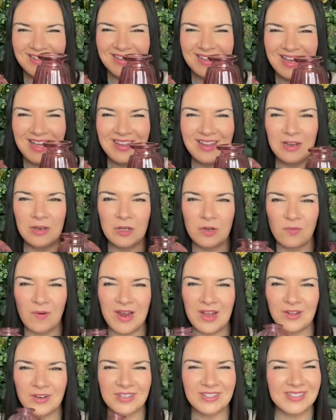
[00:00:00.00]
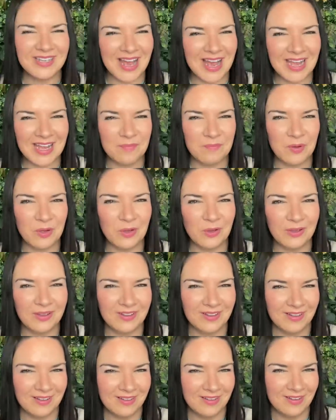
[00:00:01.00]
And they'll look great on a table,
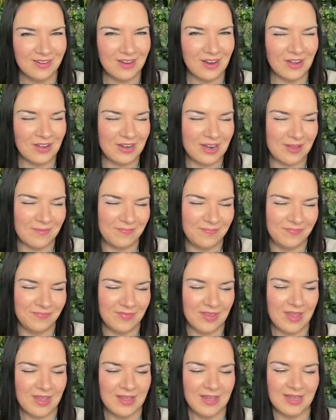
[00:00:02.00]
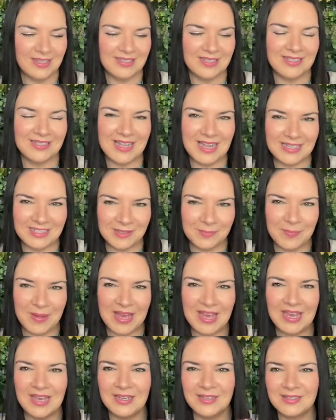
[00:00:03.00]
as a
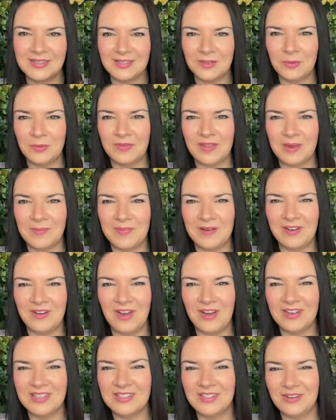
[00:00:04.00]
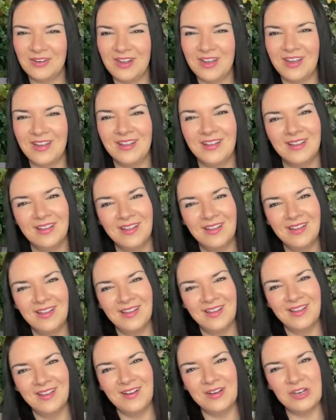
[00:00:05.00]
centerpiece, or they'd look nice on
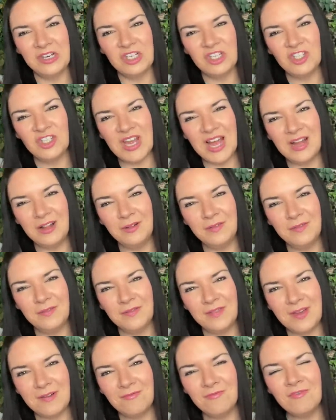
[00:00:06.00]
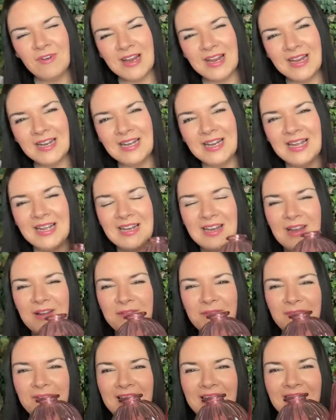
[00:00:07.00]
a shelf. They're really
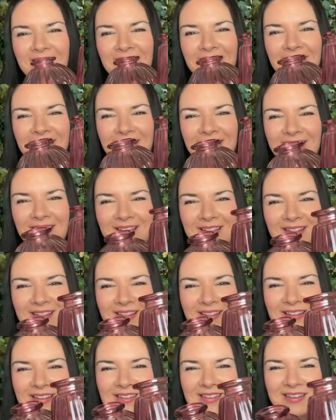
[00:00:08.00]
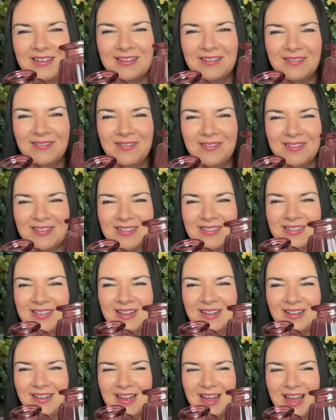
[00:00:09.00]
lovely. These are gorgeous,
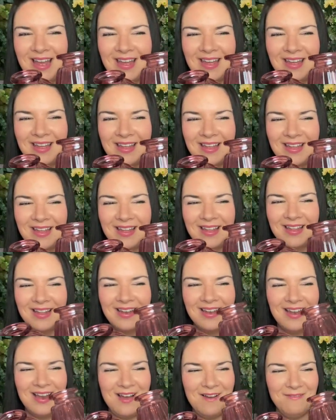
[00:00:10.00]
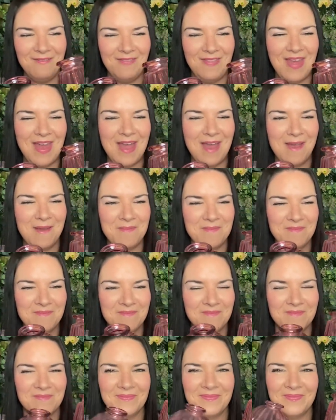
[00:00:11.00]
aren't they? Love them.
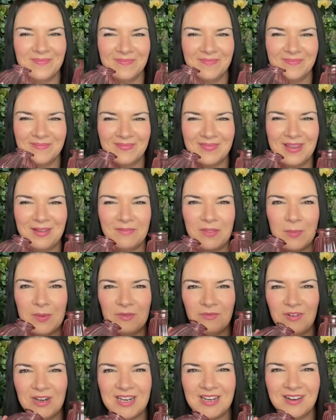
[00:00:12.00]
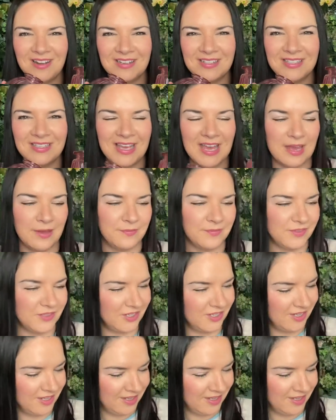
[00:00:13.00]
Love, they'd be a really nice gift.